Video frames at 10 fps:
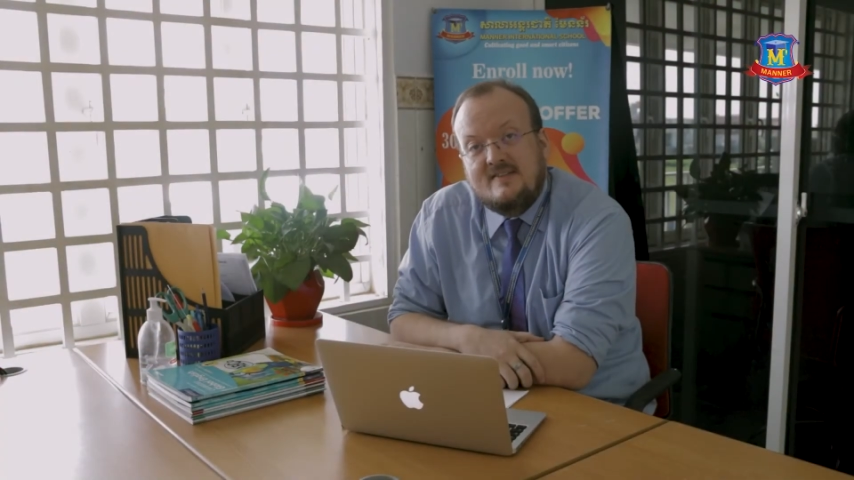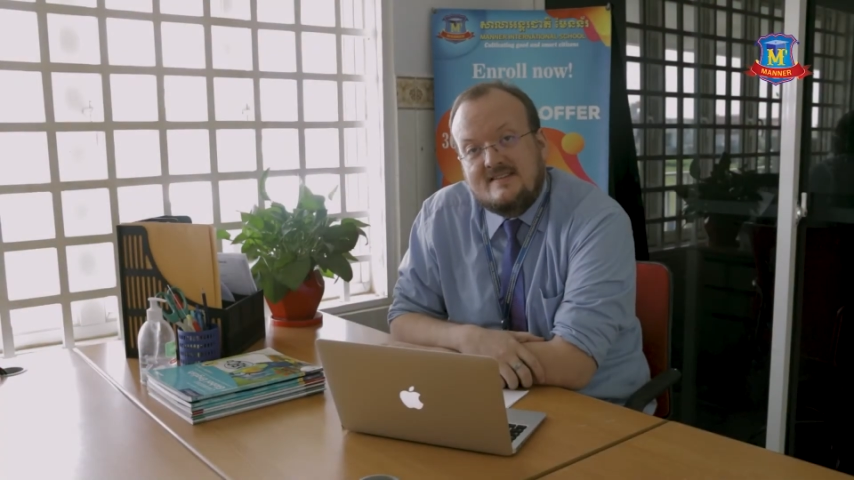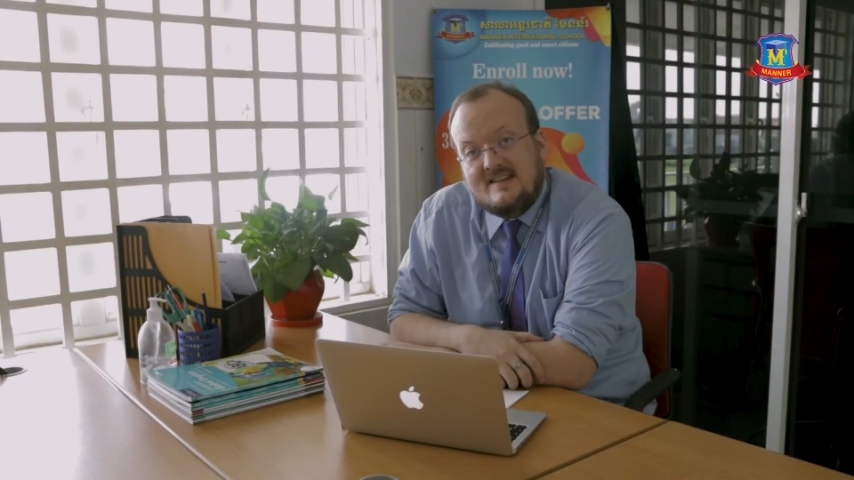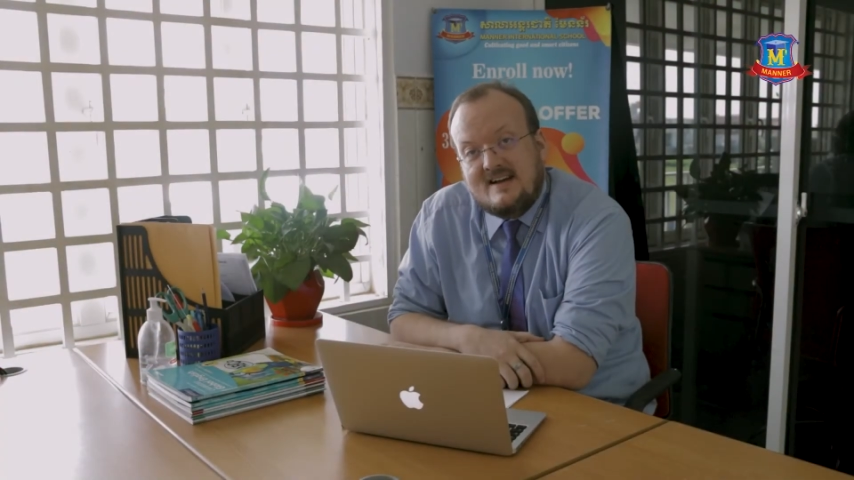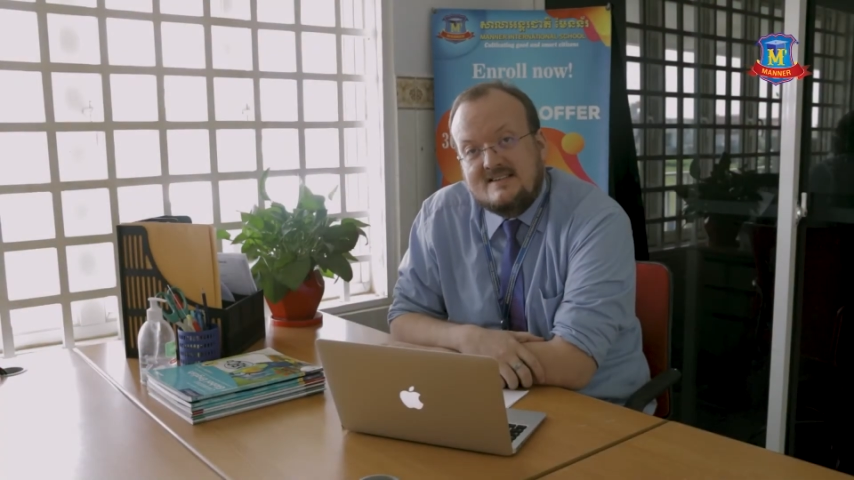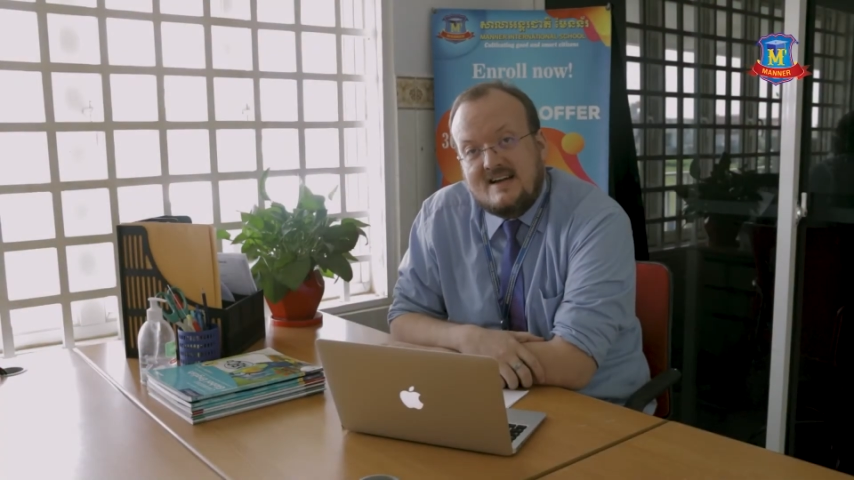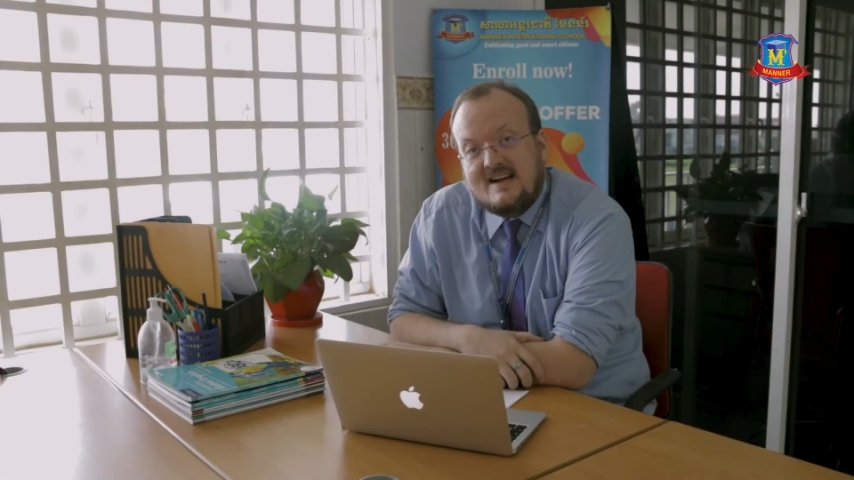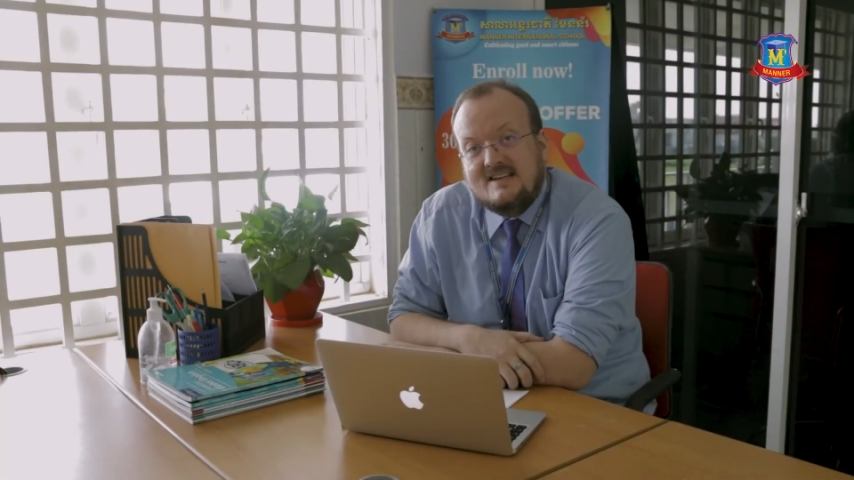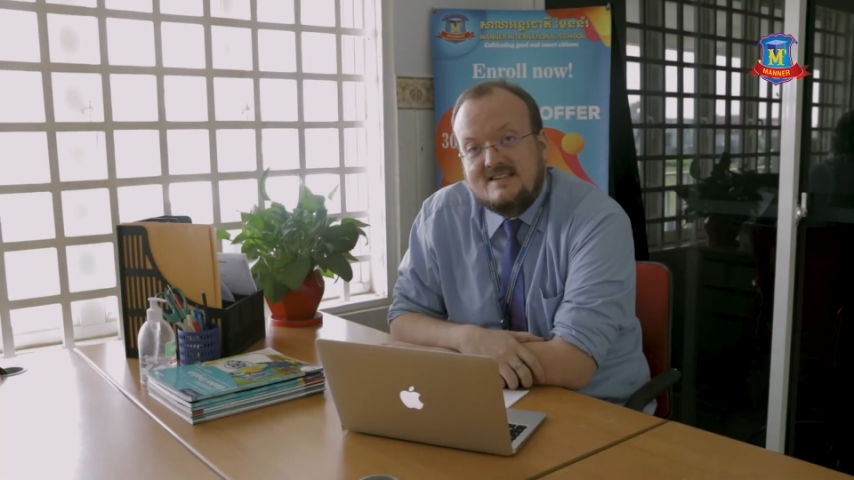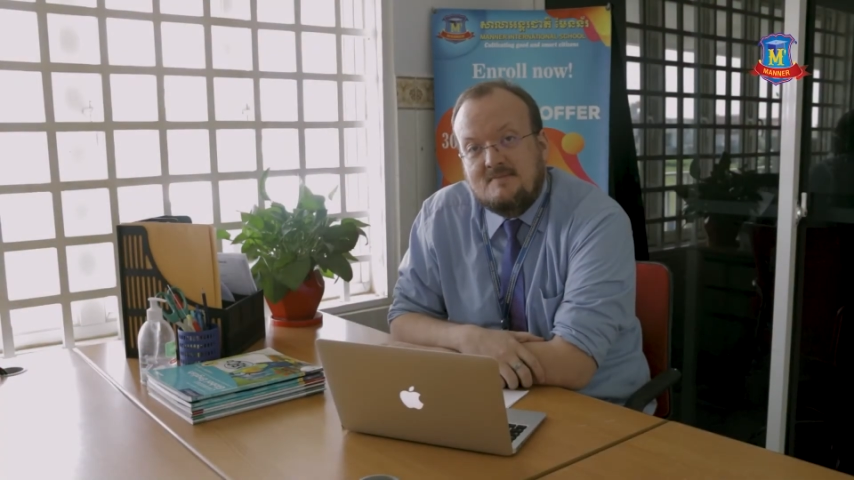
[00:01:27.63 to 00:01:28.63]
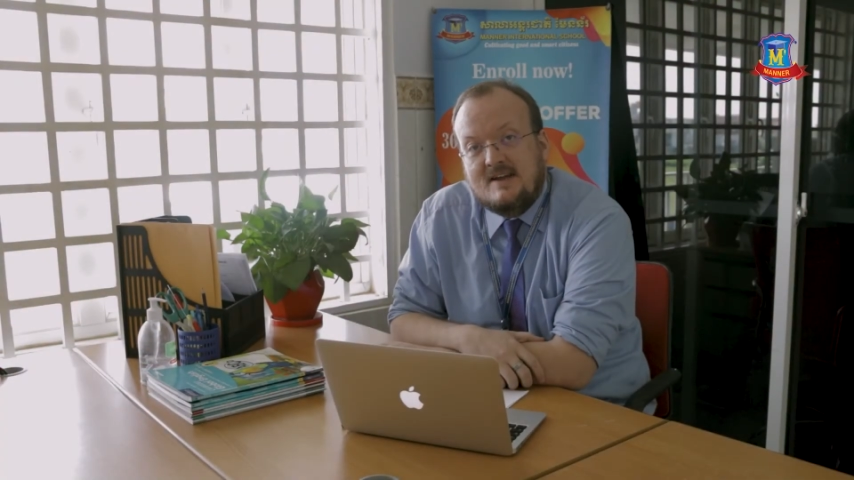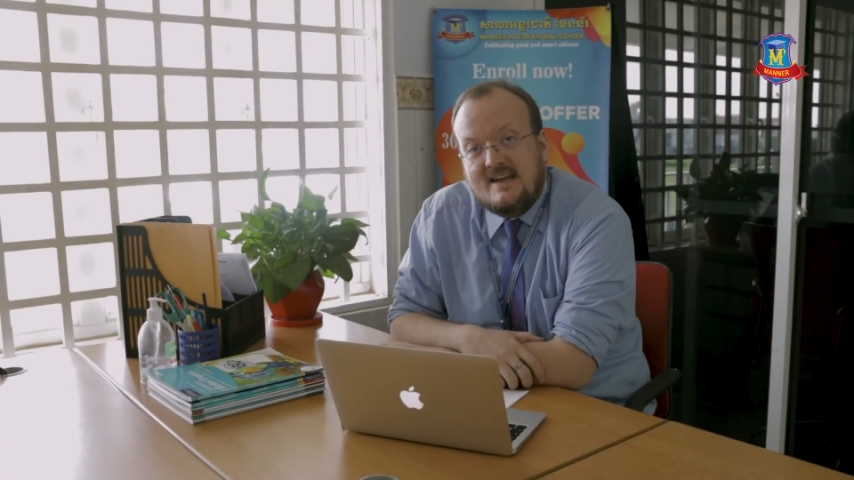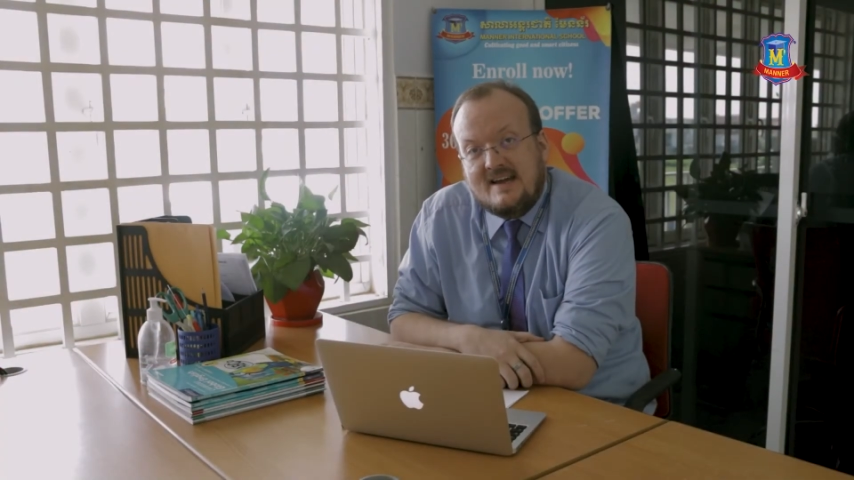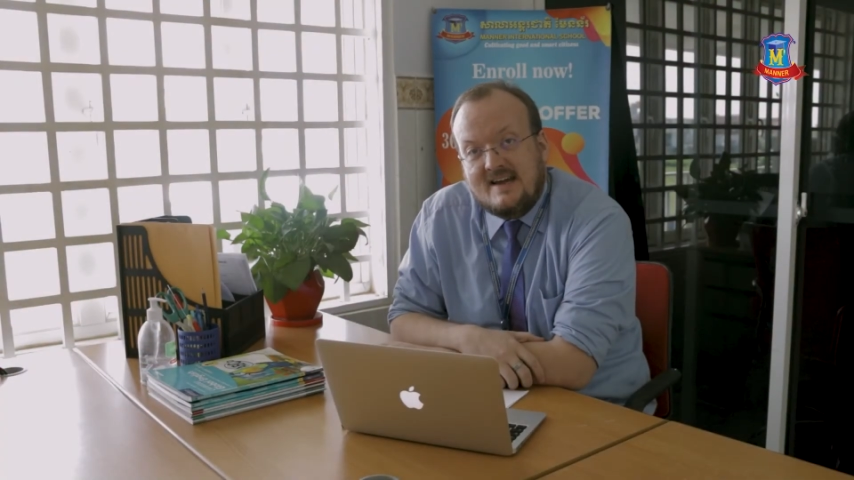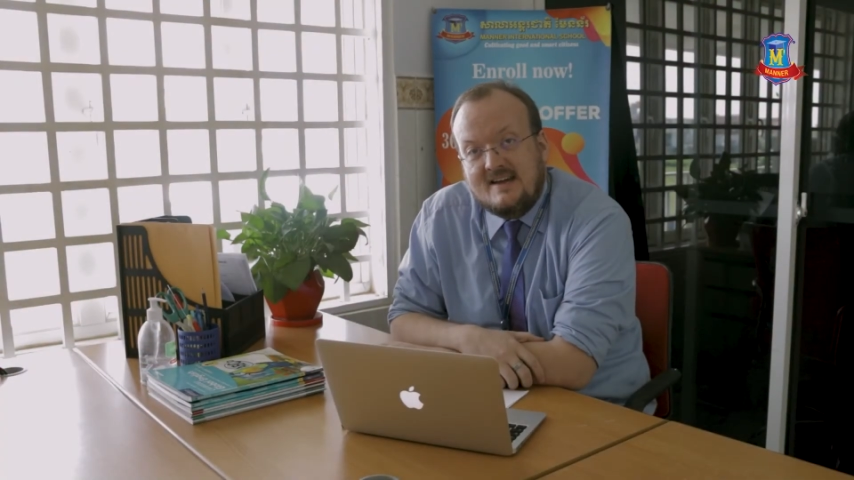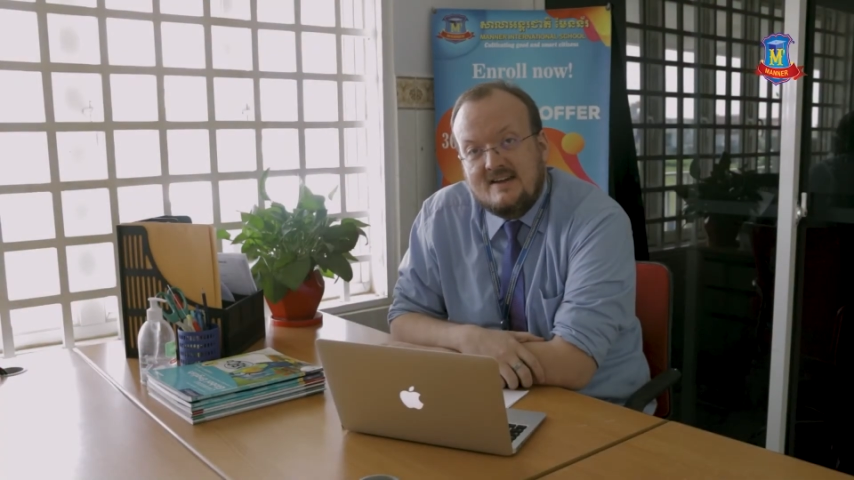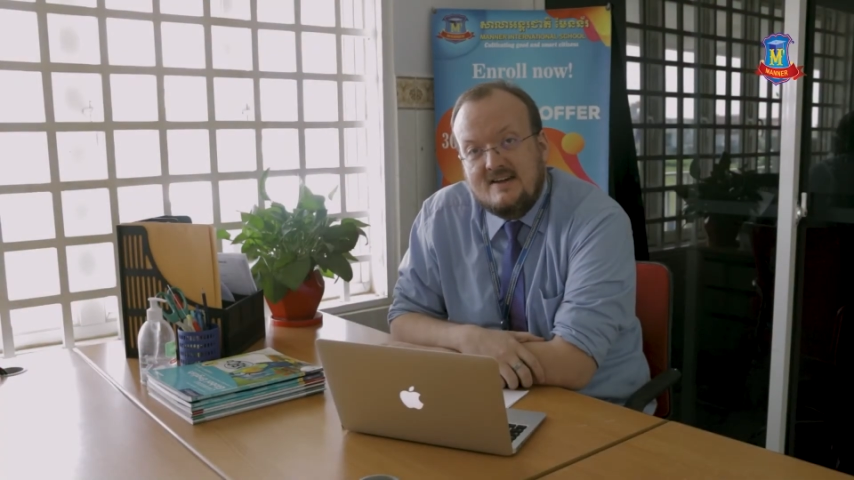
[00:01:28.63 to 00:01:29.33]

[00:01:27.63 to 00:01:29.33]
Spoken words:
this last academic year.